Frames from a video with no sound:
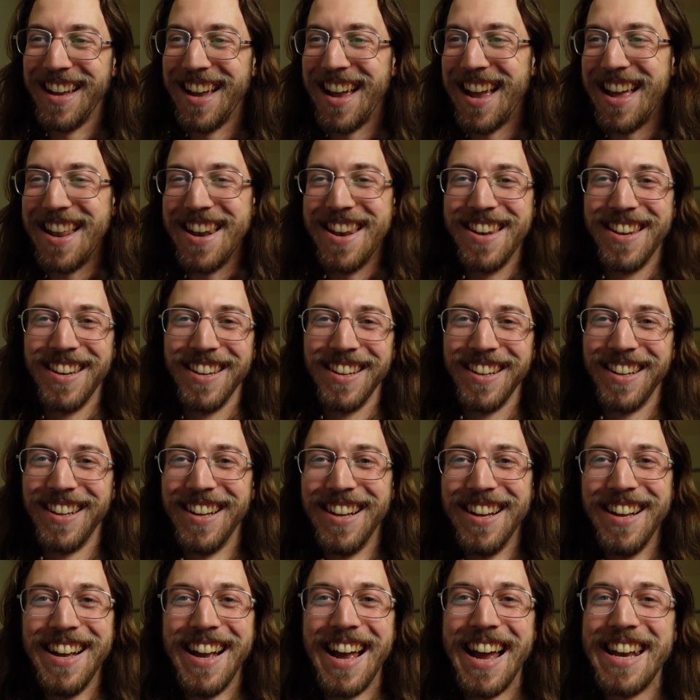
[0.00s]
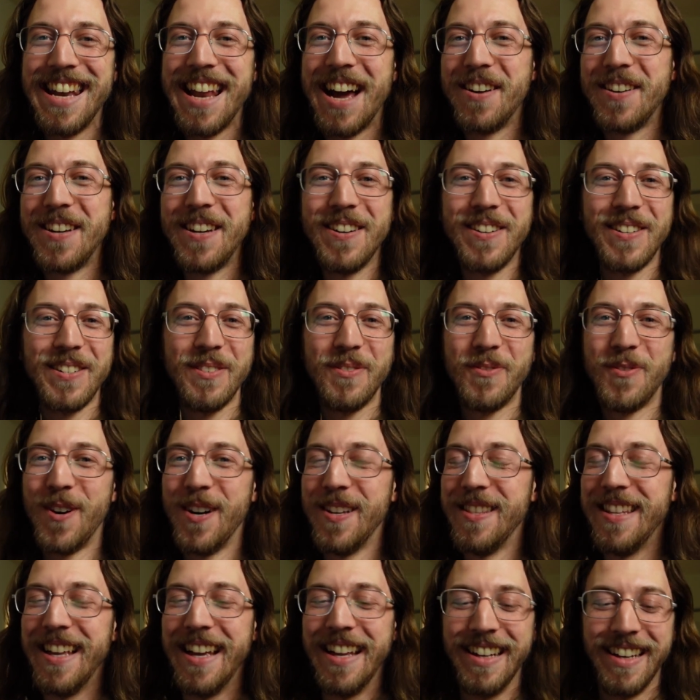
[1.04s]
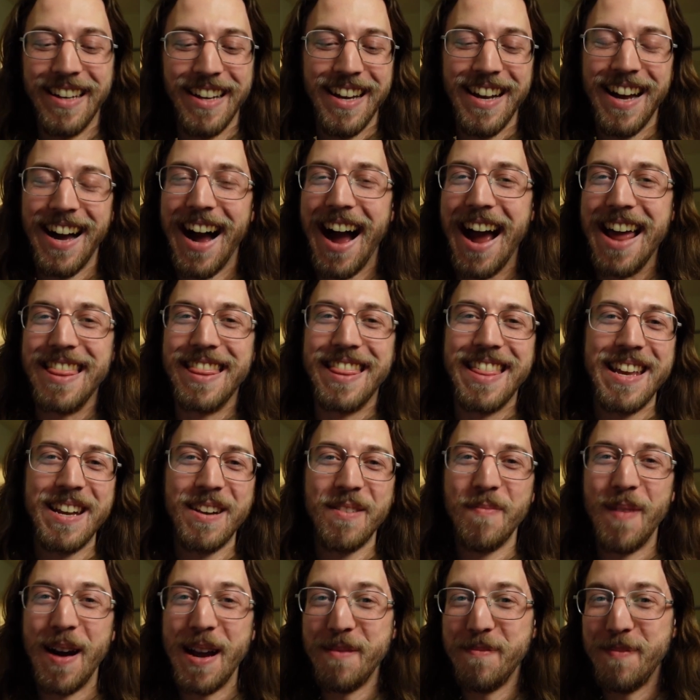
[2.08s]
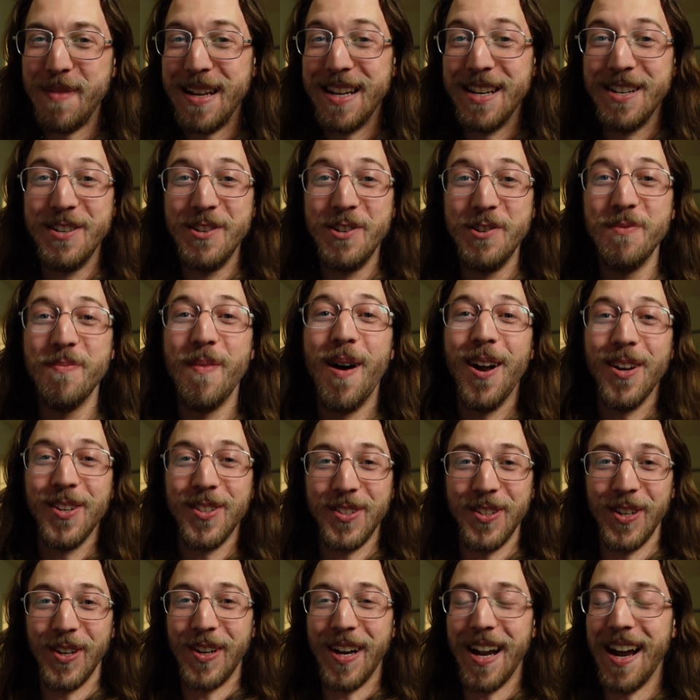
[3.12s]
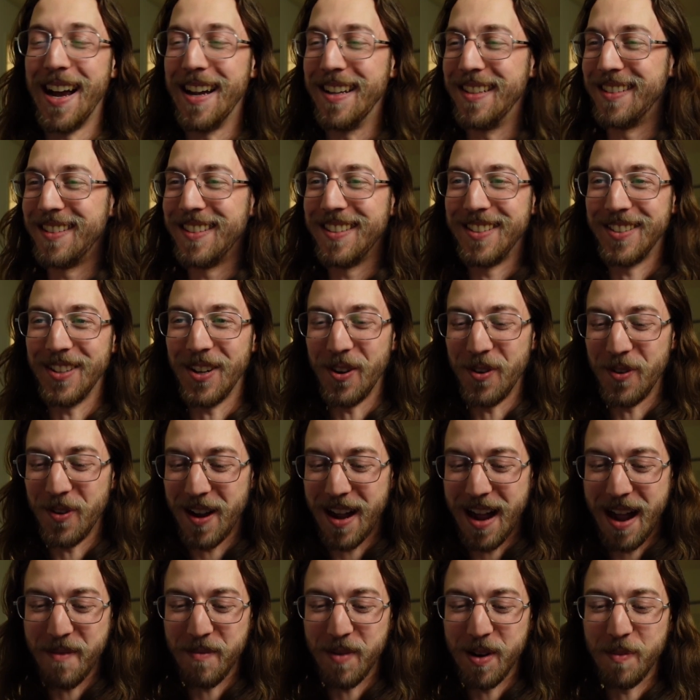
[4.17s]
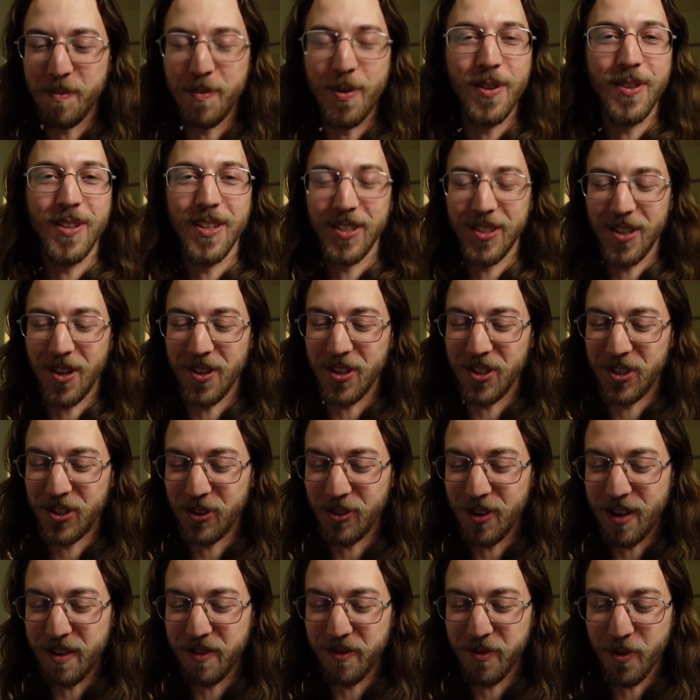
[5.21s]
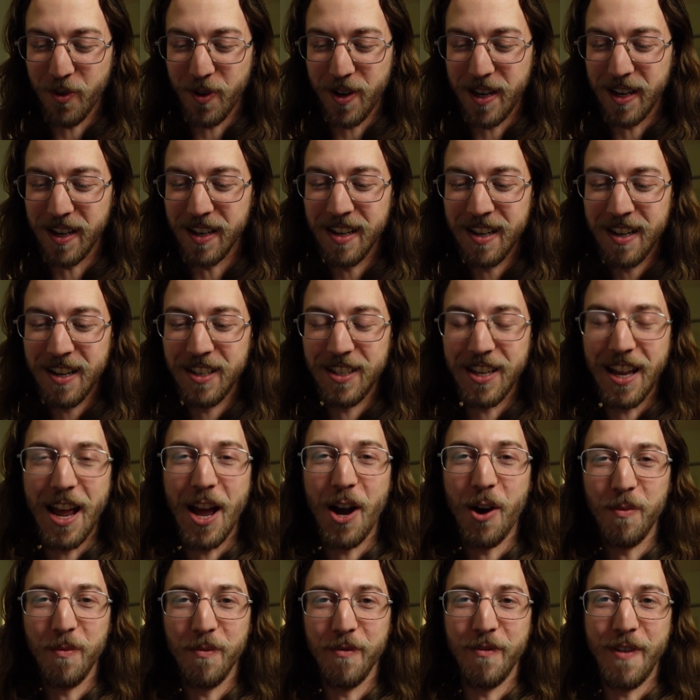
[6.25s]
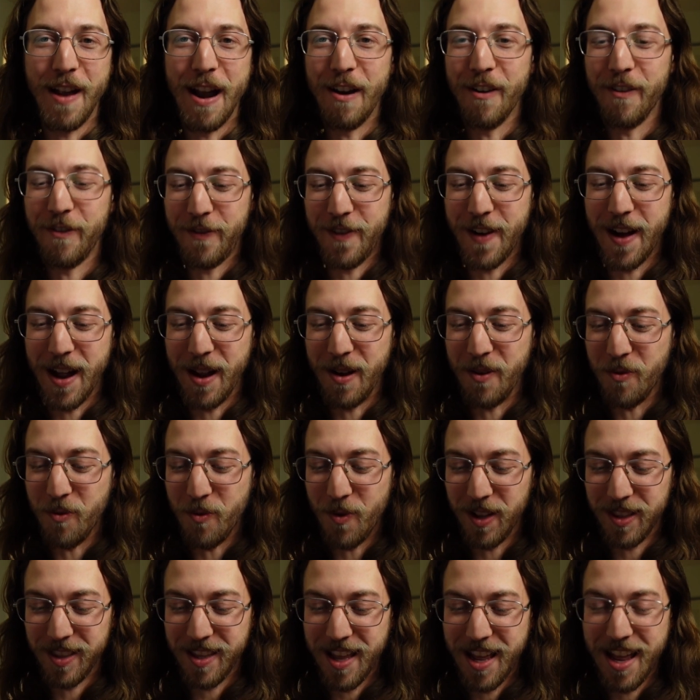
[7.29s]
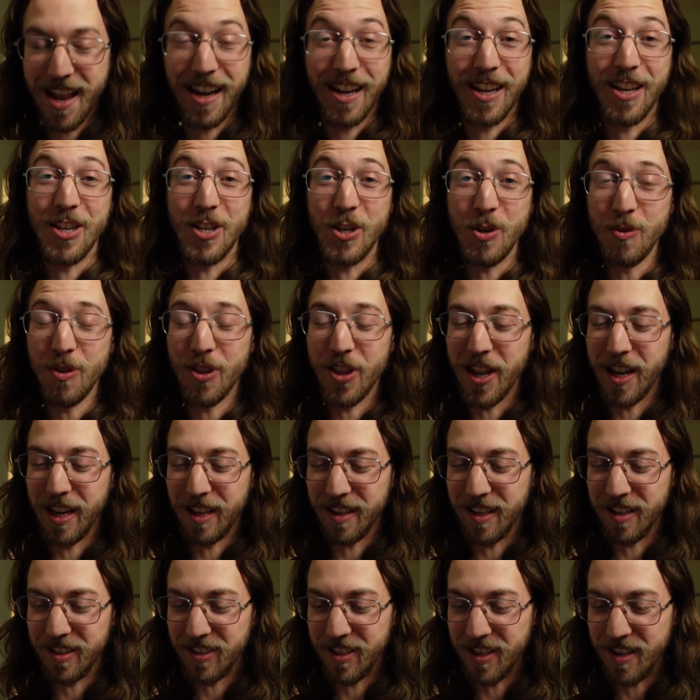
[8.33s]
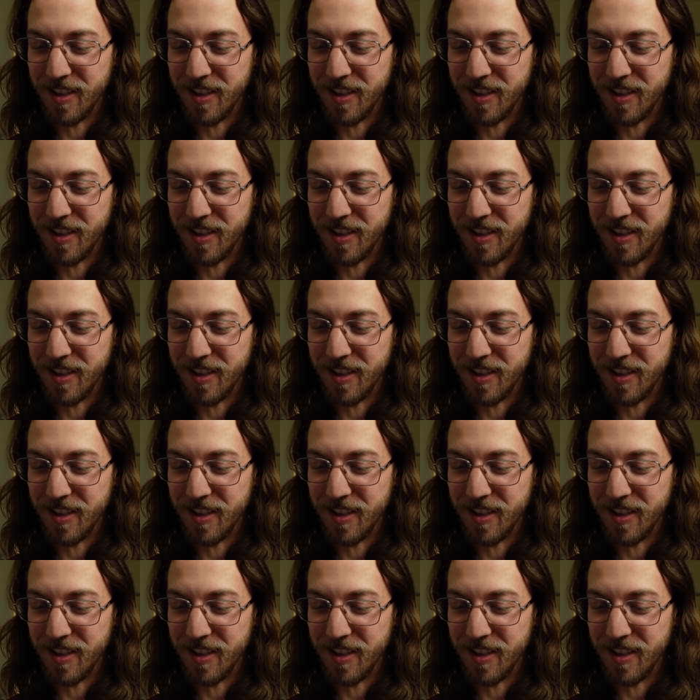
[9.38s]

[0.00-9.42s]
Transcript: and, and now here's the one that I think might be a new monster, guys. So I'm going to put this on the screen for you to help verify what the heck you think this